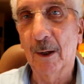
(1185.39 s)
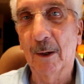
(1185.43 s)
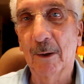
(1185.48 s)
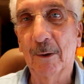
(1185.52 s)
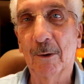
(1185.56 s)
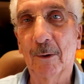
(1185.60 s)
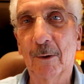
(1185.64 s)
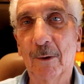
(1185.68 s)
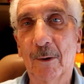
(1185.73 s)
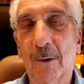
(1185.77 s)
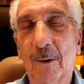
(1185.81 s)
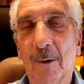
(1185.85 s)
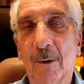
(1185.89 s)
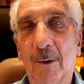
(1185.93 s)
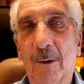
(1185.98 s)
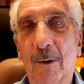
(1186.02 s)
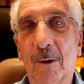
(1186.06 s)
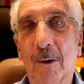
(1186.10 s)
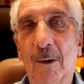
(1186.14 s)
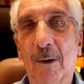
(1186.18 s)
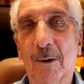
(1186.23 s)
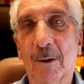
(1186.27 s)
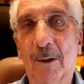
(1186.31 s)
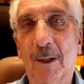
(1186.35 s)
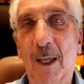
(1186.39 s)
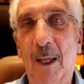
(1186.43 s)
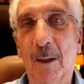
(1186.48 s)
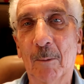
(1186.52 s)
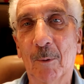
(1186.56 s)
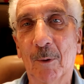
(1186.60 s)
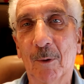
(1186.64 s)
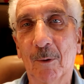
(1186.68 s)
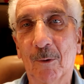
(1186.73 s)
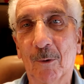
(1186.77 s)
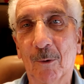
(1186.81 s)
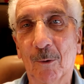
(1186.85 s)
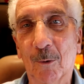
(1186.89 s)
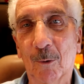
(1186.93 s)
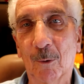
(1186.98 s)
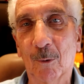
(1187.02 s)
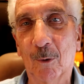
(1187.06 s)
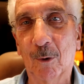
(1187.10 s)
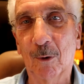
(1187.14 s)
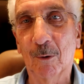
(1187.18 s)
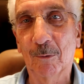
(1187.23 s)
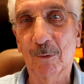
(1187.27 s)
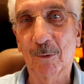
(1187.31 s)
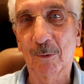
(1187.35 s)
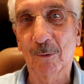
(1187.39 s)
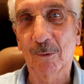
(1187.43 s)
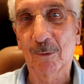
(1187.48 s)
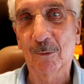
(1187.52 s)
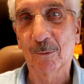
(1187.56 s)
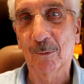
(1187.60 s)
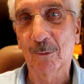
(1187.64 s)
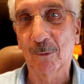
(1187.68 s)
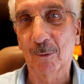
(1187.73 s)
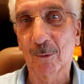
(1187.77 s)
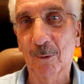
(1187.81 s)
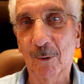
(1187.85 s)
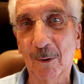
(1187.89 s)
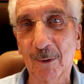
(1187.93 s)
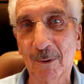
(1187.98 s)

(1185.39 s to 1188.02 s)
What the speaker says: I came into your office for you